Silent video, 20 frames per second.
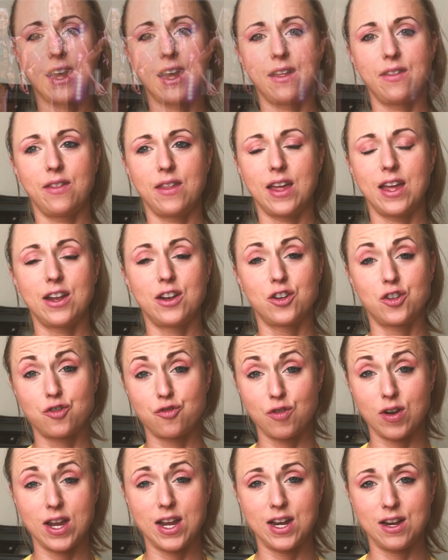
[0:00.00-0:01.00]
and then
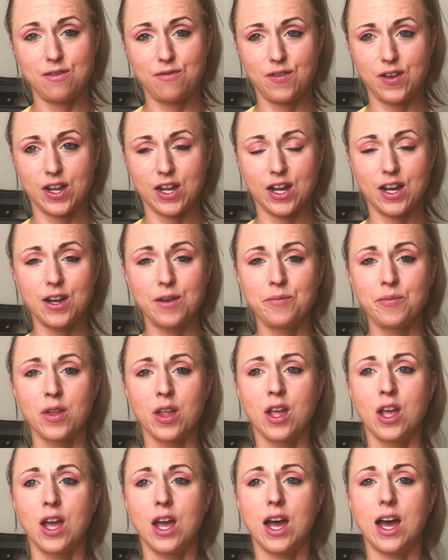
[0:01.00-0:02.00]
trained figure.
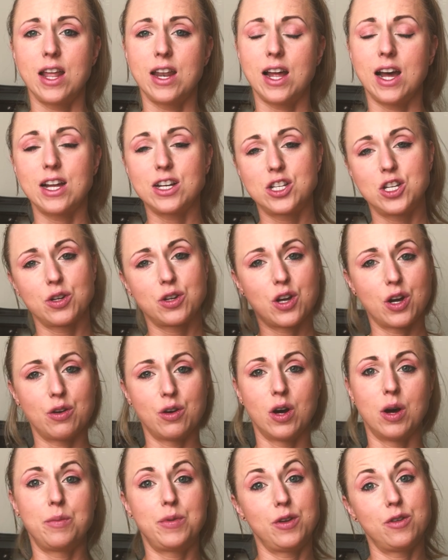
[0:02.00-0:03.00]
And as you
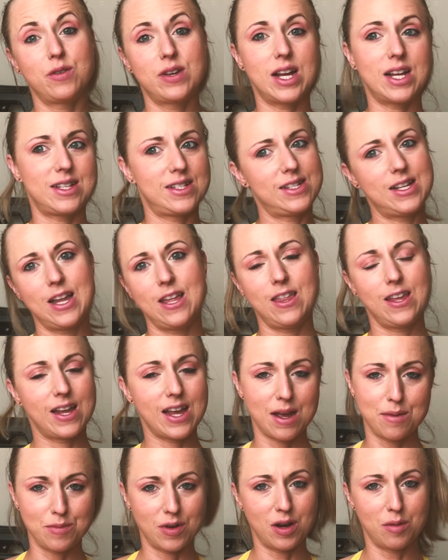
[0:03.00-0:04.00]
go up, you guessed it, they
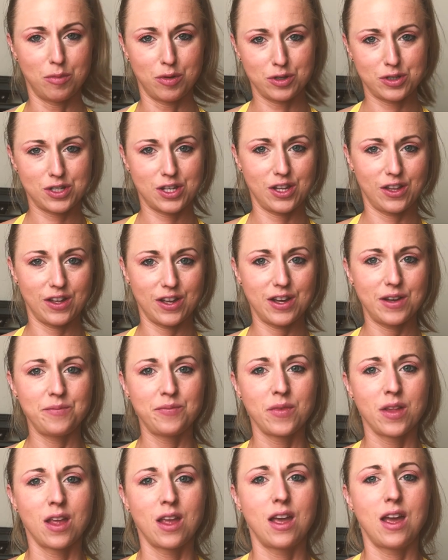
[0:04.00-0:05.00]
get more muscular.
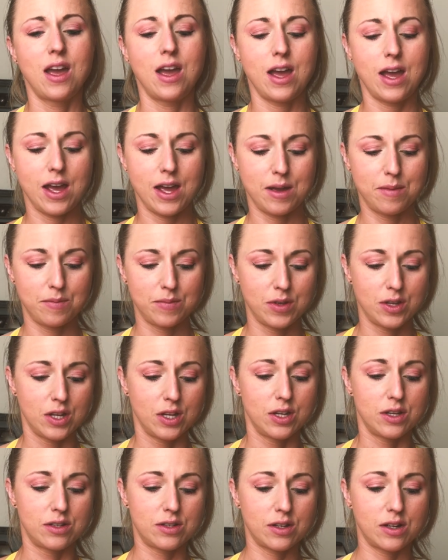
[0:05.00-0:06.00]

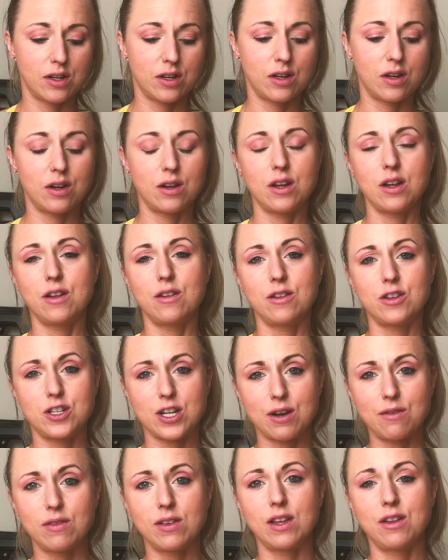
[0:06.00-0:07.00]
So
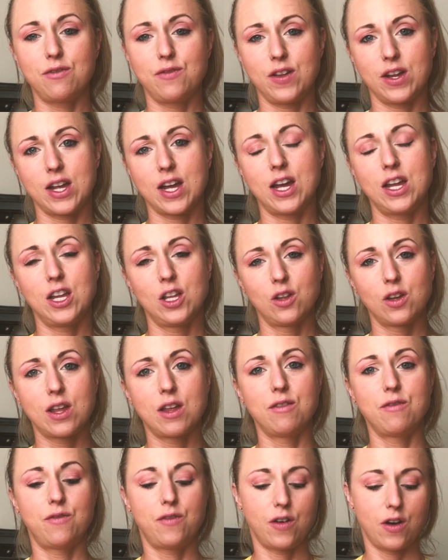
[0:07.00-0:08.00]
generally figure, you're
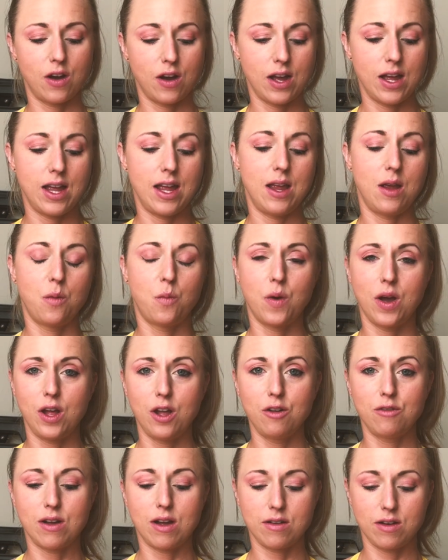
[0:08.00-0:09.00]
looking for a
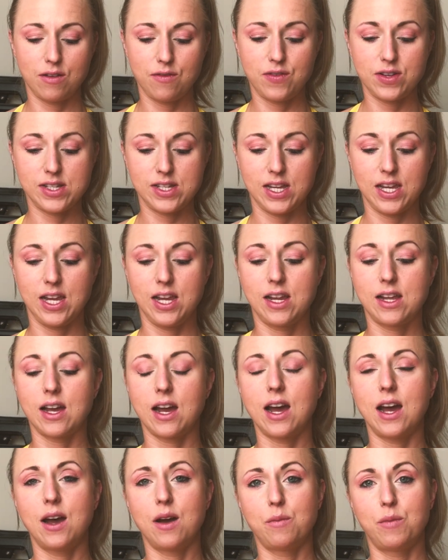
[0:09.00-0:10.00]
well-rounded physique
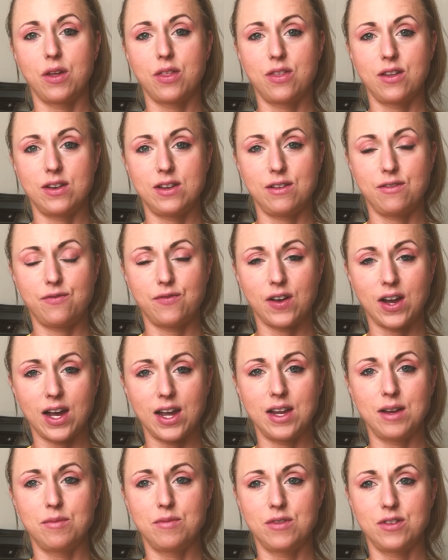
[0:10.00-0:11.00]
with the
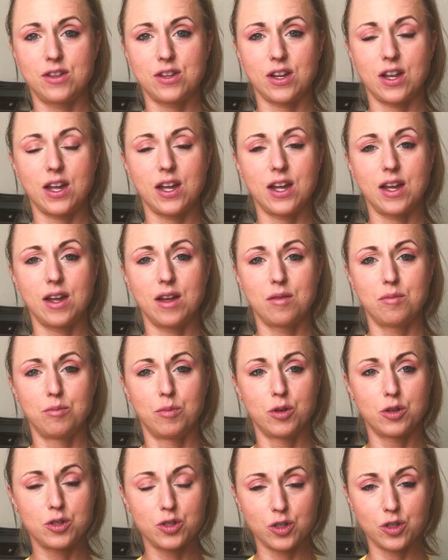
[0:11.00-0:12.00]
defined
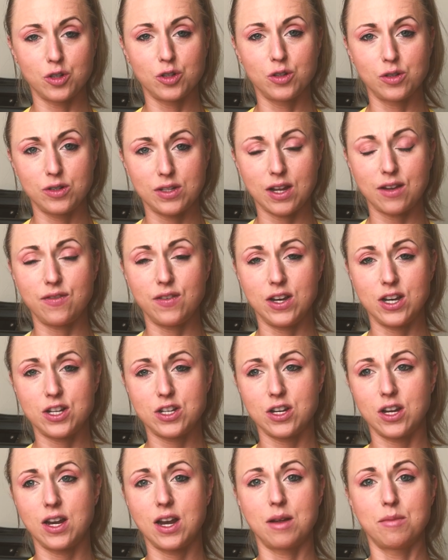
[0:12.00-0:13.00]
muscle
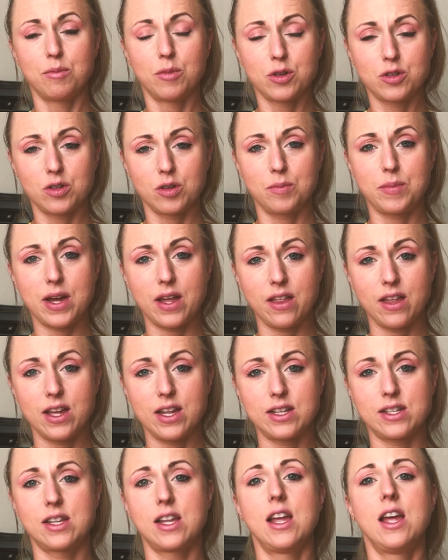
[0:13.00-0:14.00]
definition and muscle
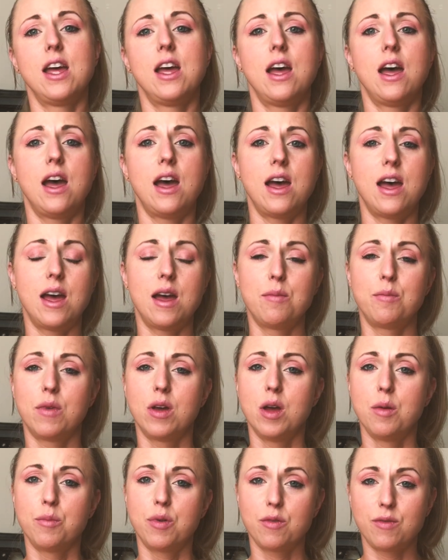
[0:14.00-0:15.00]
bellies,
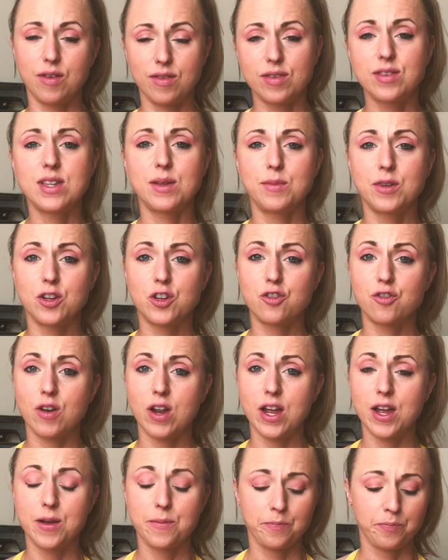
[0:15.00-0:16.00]
but with
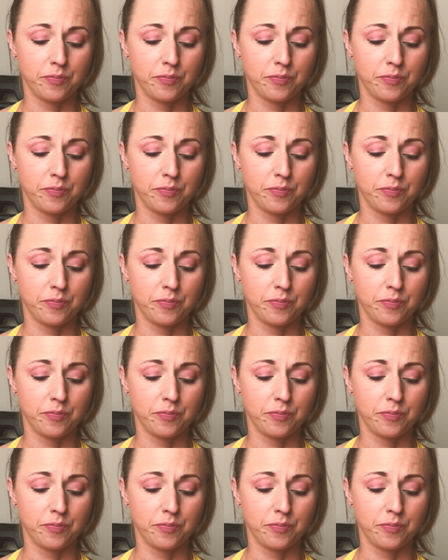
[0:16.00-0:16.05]
symmetry.